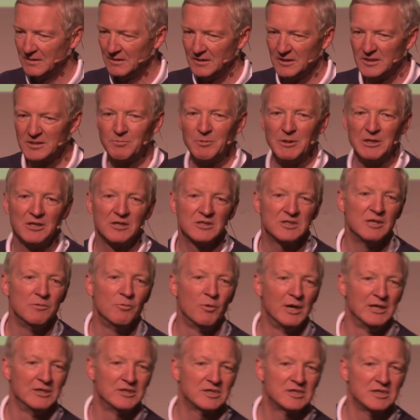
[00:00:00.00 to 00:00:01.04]
It's because He
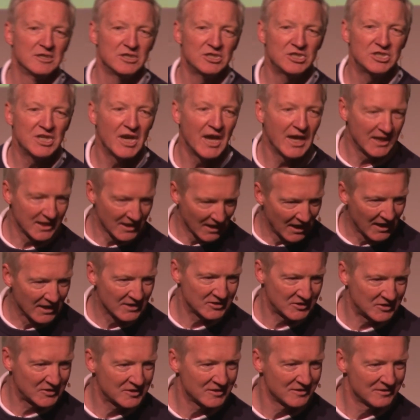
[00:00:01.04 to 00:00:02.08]
wants to shake
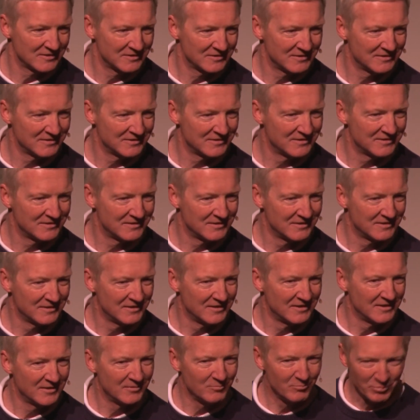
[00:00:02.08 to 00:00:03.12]
us
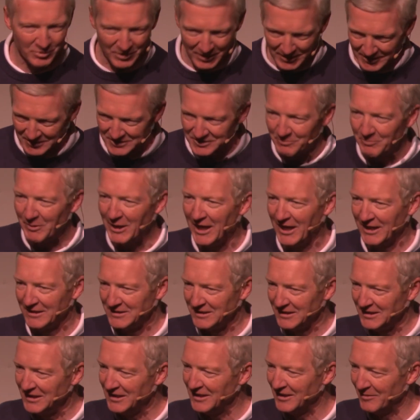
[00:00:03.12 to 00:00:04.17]
and bring us back
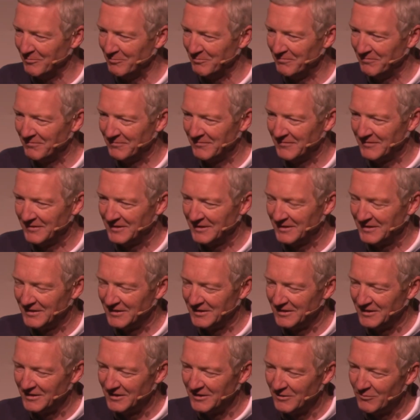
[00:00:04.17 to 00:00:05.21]
to Him,
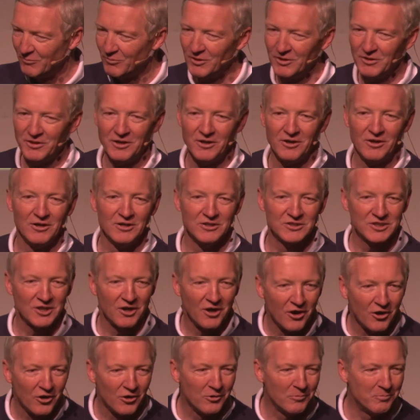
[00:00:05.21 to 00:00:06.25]
where there is
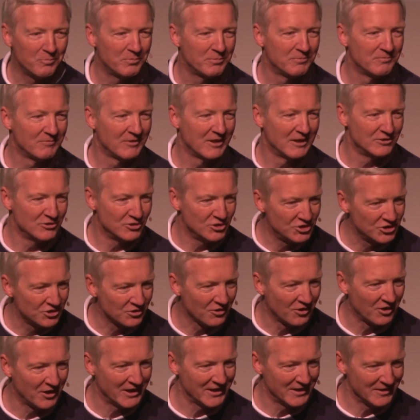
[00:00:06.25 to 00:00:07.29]
hope and
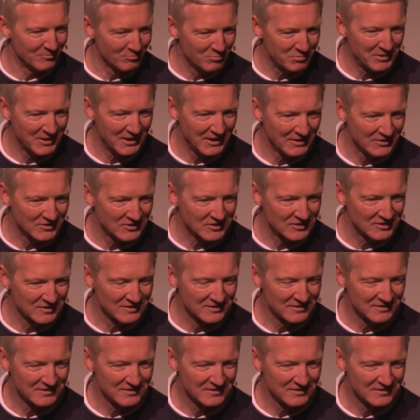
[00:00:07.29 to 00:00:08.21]
joy and peace.